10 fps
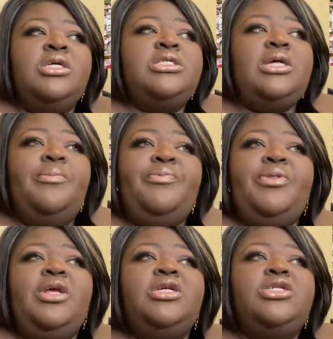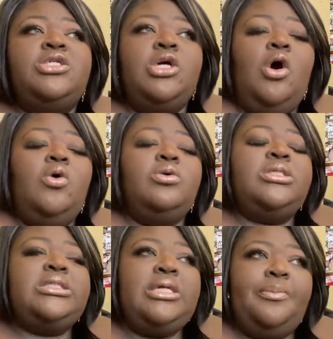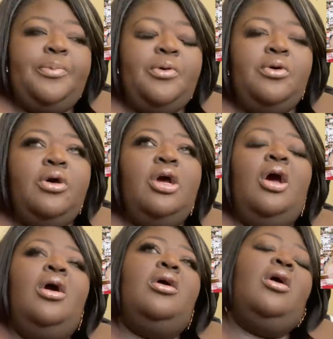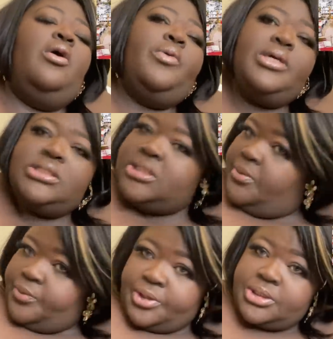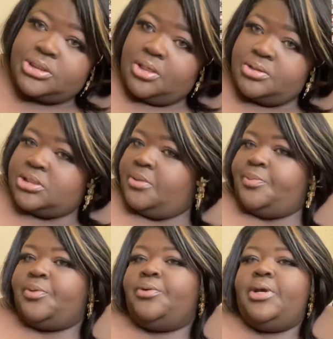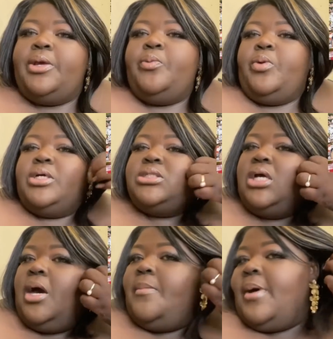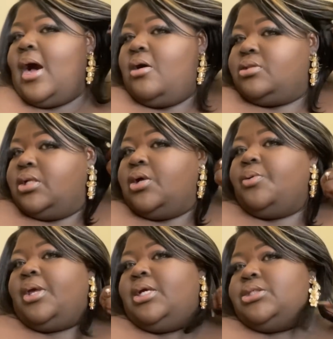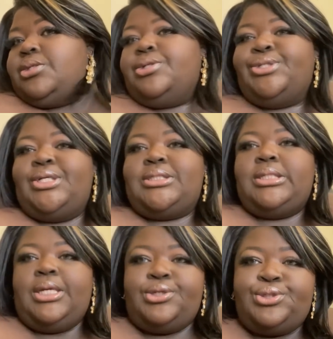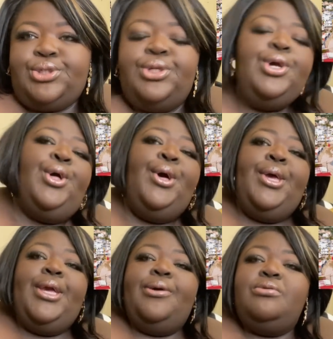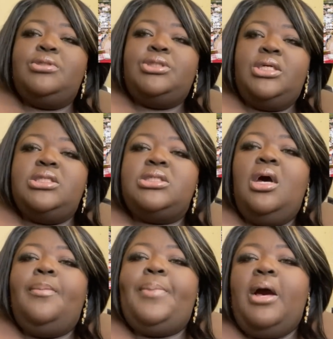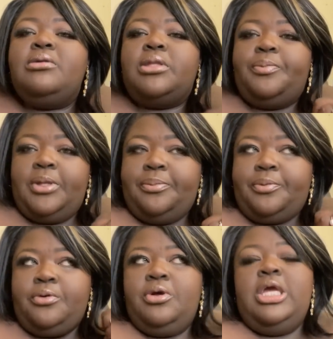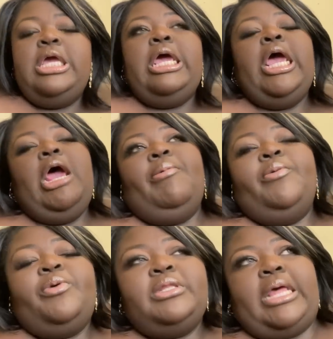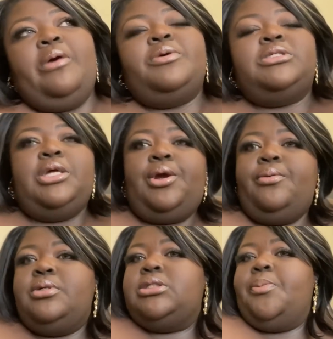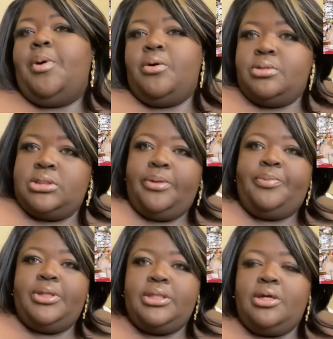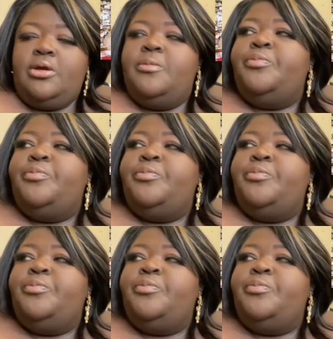Something so simple. Going somewhere so simple. It wasn't about the location or the destination. It was just about the people. Everyone that was there was supposed to be there.